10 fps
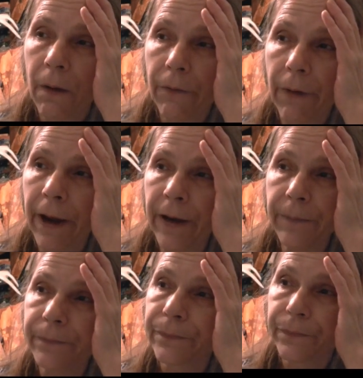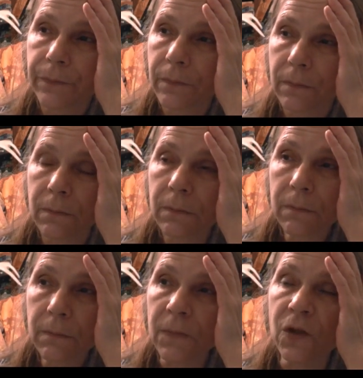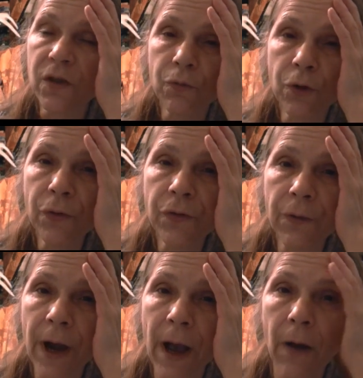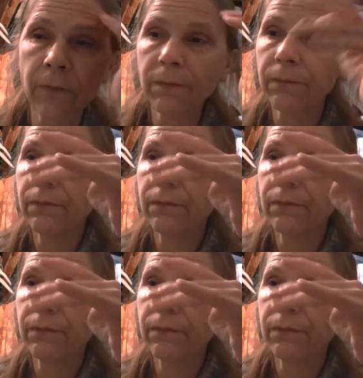Right? And she's rooting around,